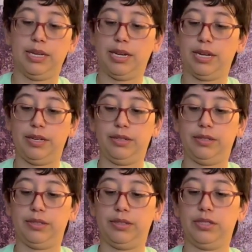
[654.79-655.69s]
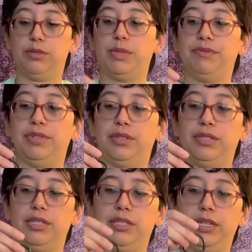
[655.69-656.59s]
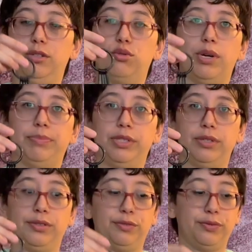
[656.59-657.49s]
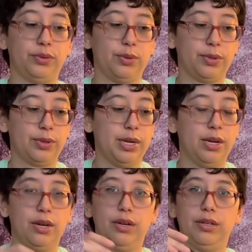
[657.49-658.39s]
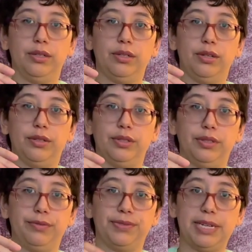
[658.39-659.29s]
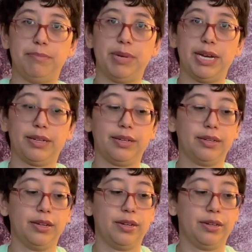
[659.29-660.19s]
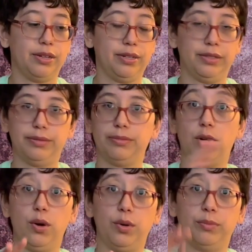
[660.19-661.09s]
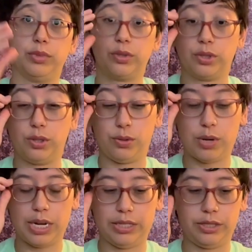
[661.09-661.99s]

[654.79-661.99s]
And this is my fiance's. He had dropped it on the floor on the flight back home, so I